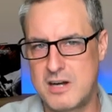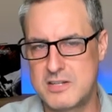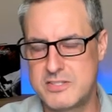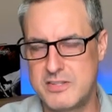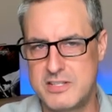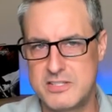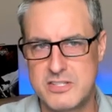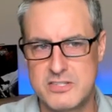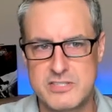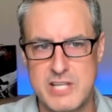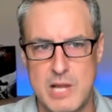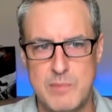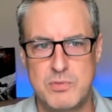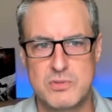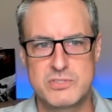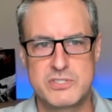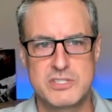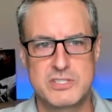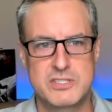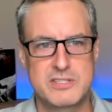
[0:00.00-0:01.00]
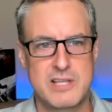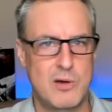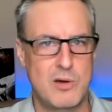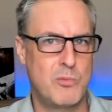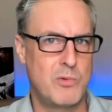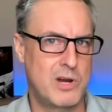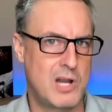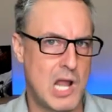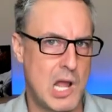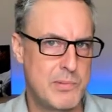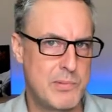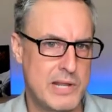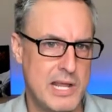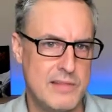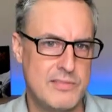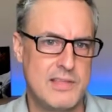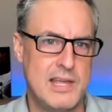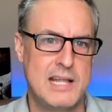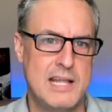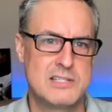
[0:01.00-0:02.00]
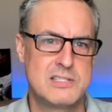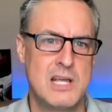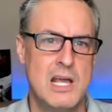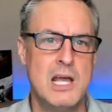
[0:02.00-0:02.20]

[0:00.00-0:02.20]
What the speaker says: in these examples just because I don't want to complicate things.